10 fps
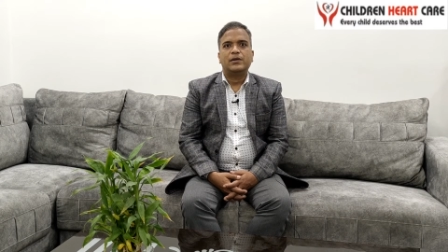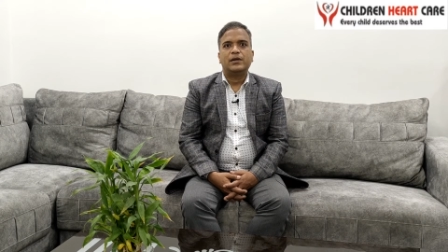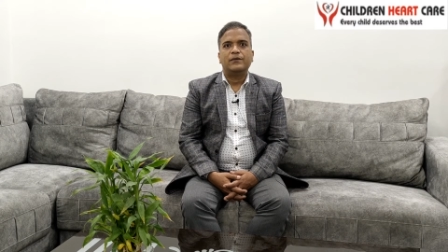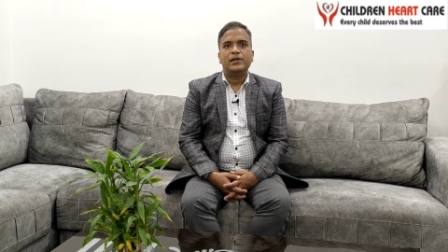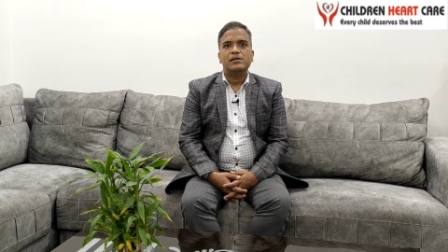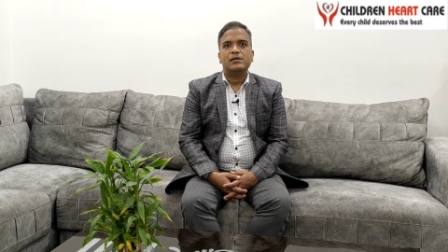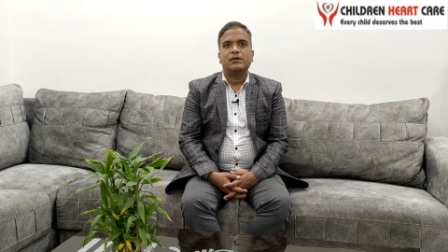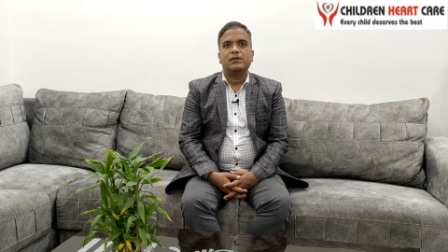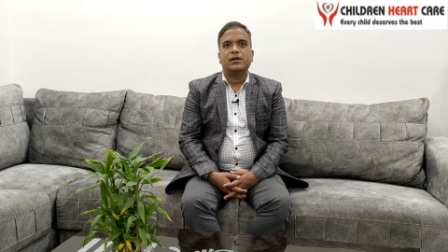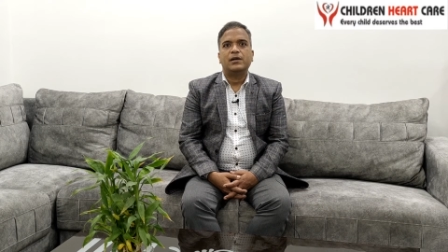in which
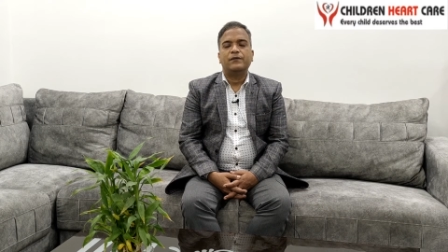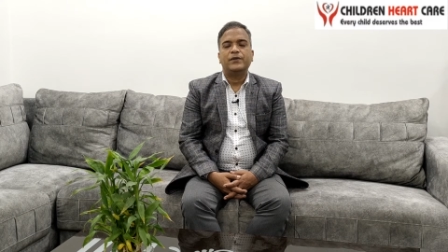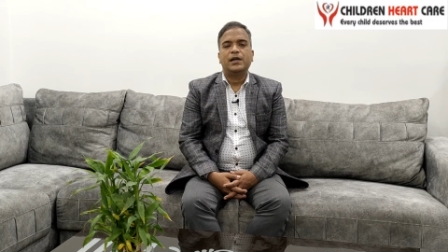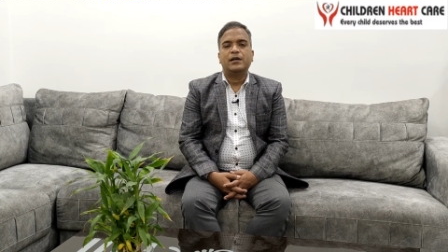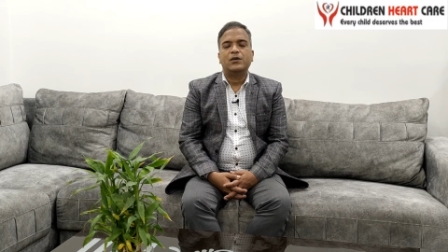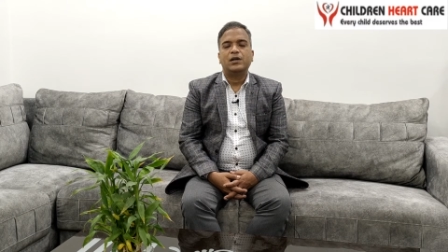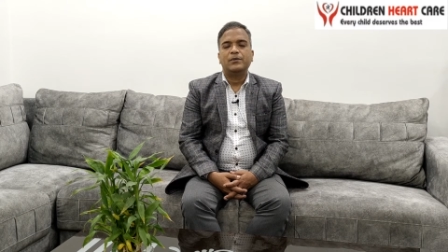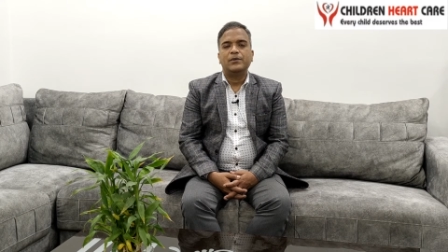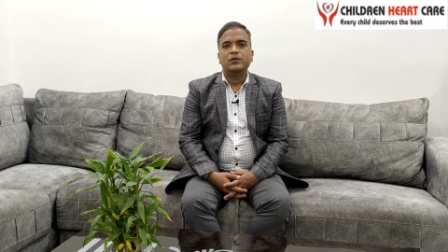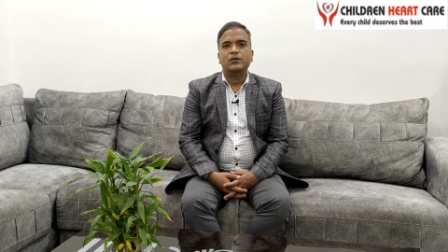if we are not
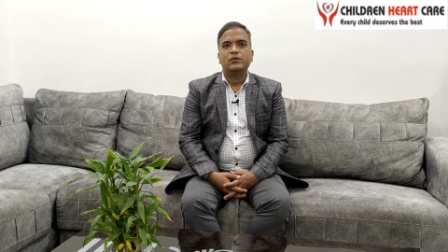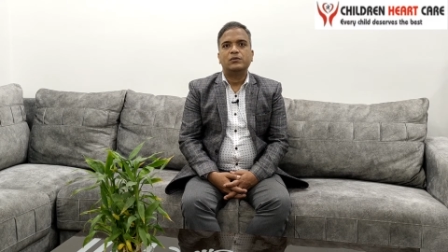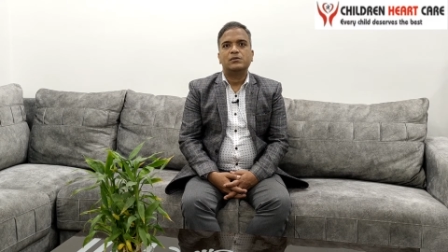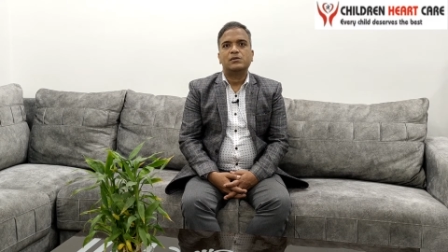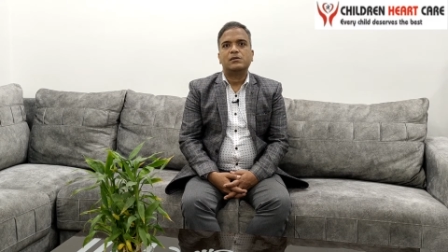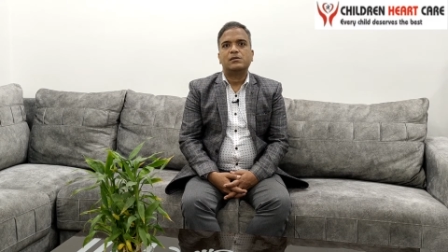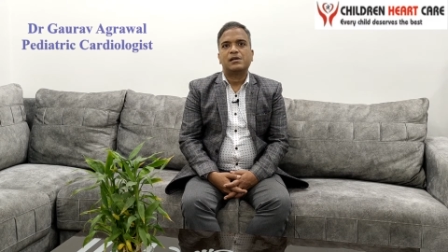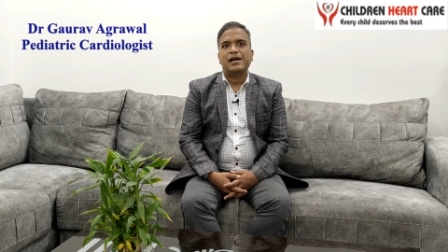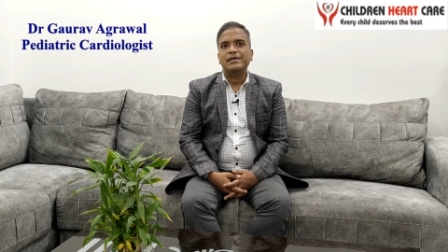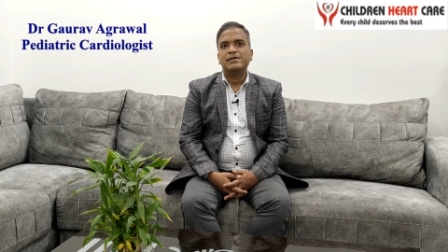able to
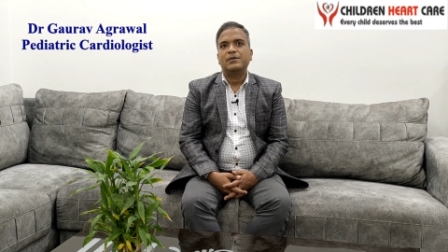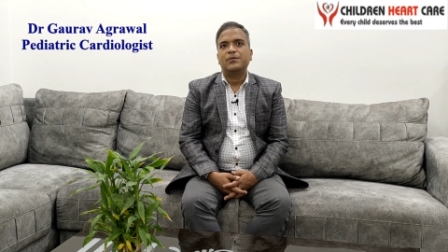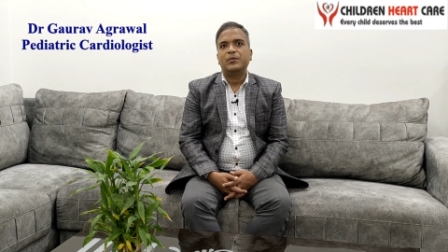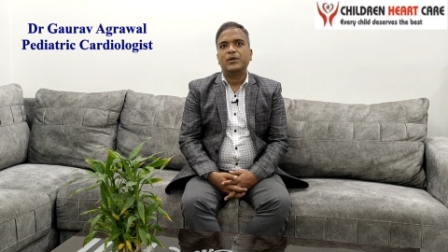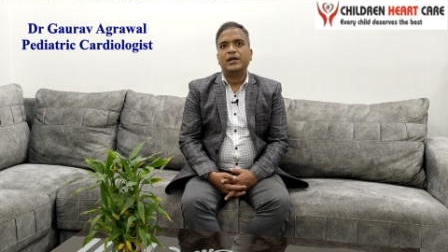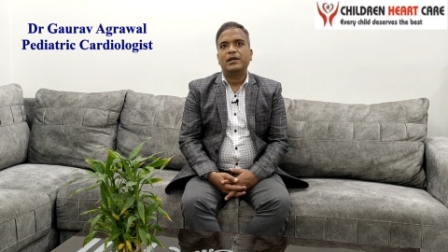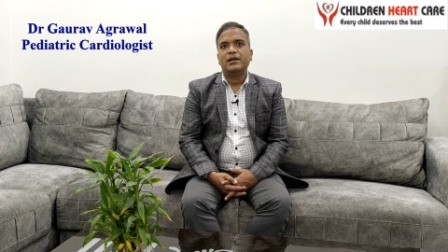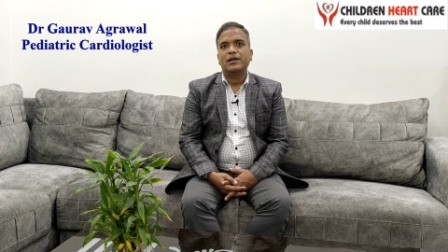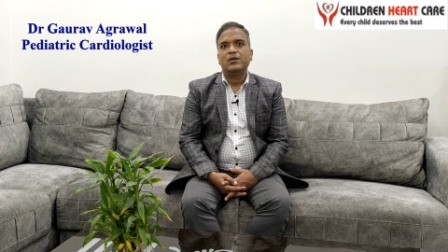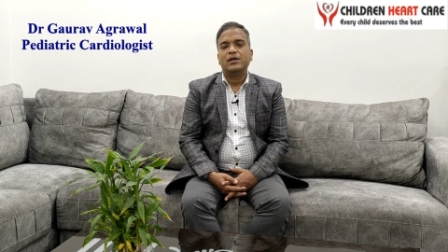size the pulmonary
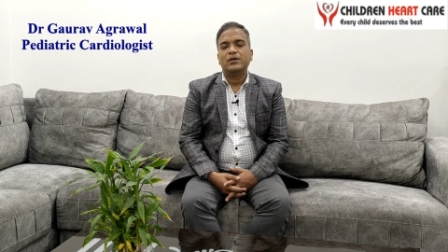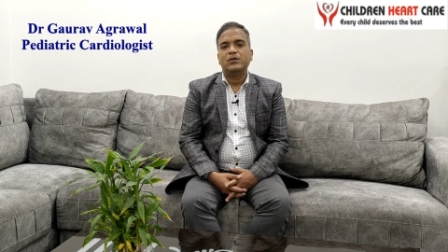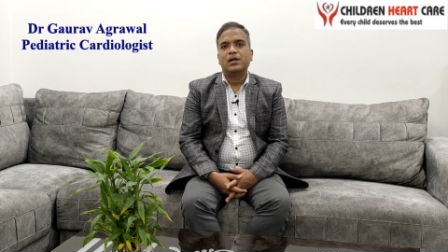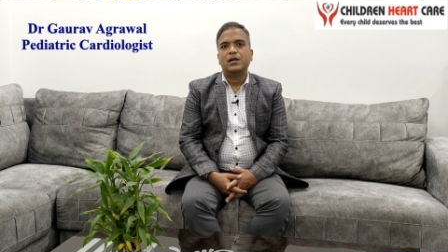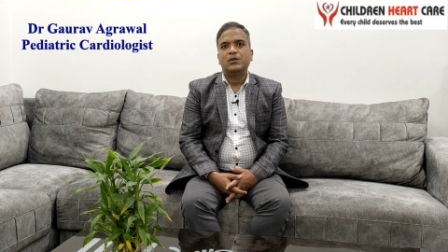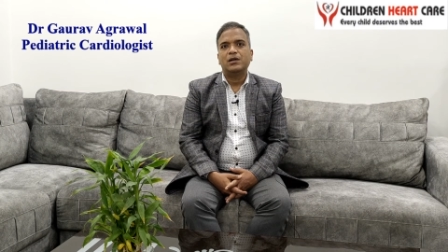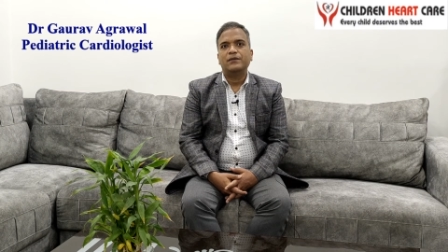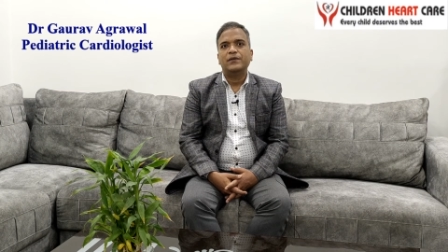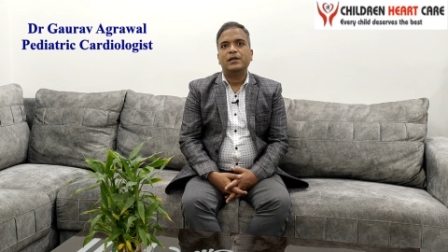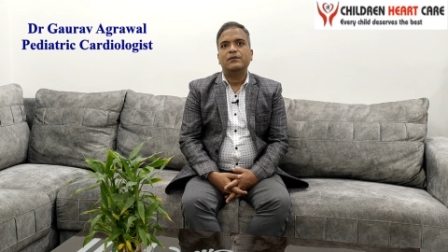artery on
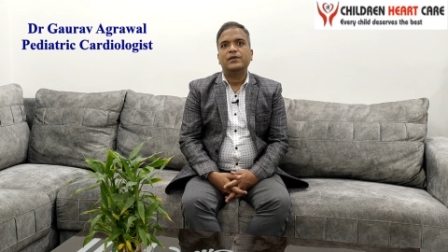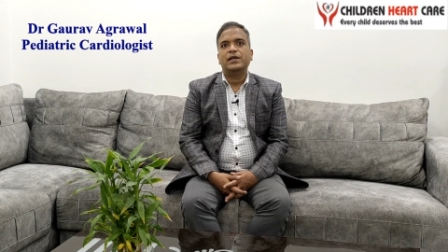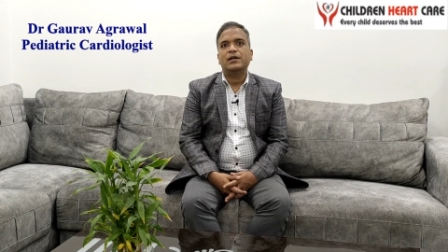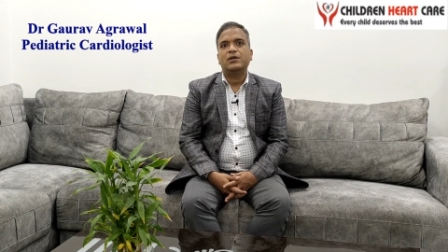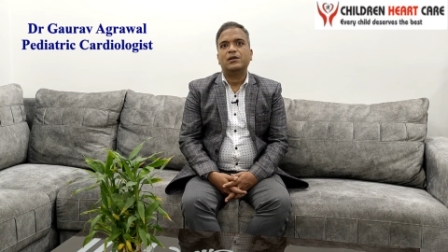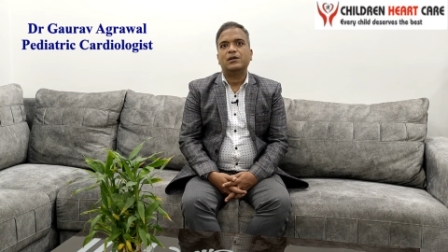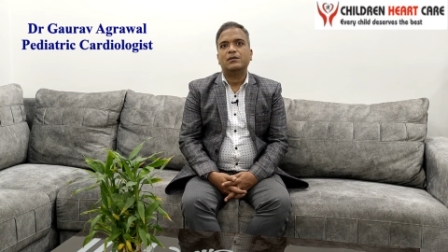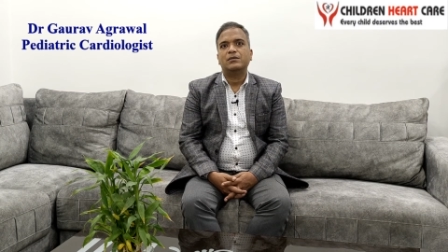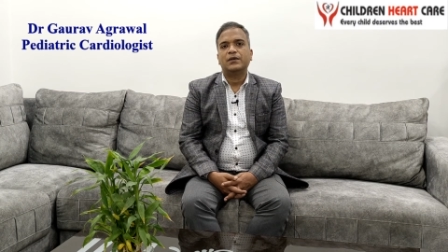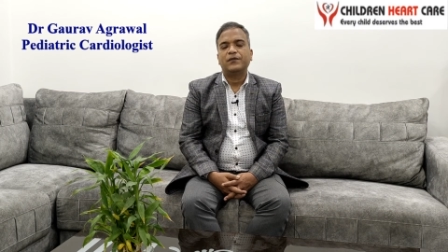echocardiography, we
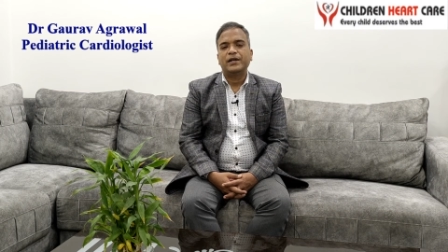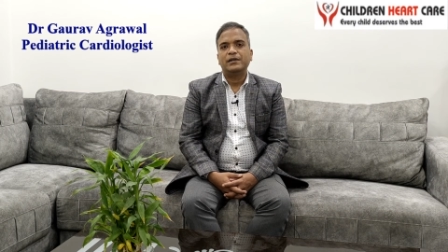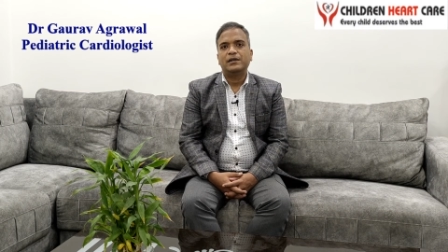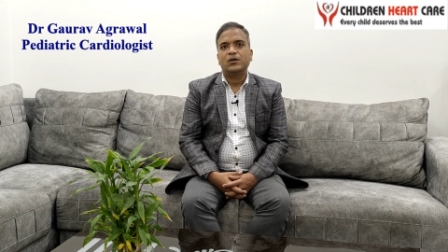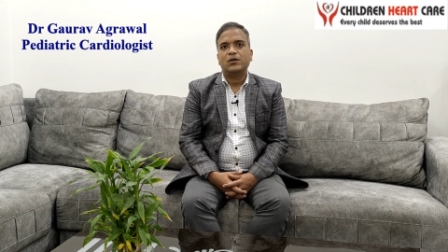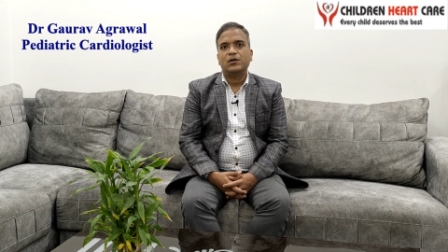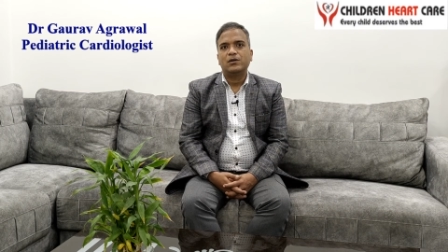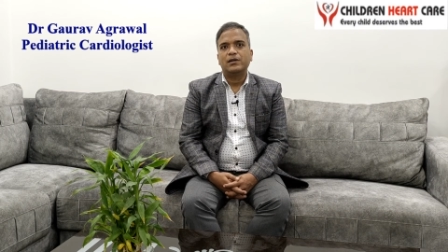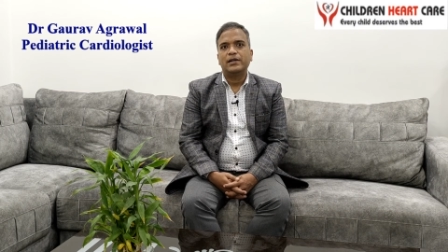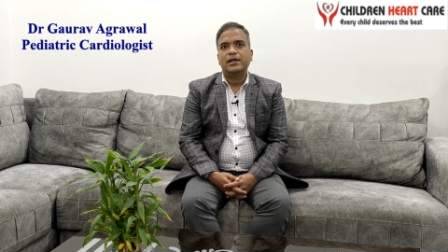cannot define the
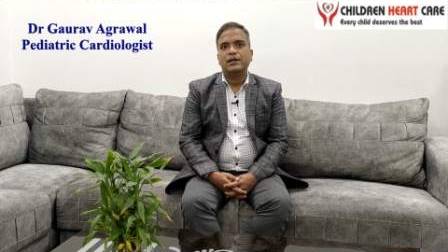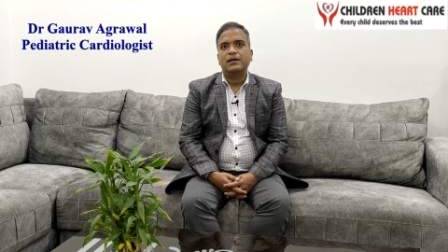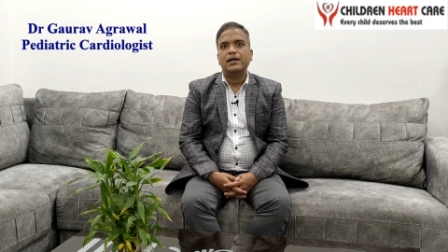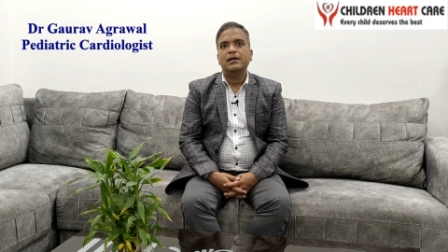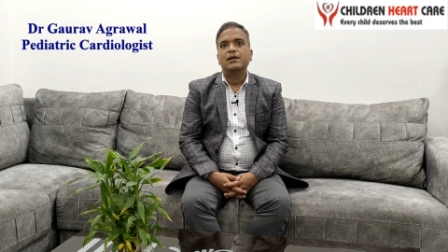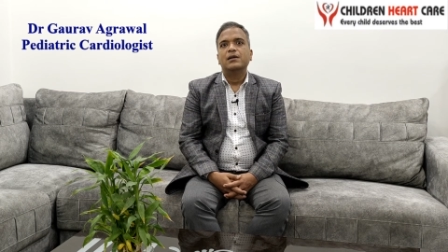coronary artery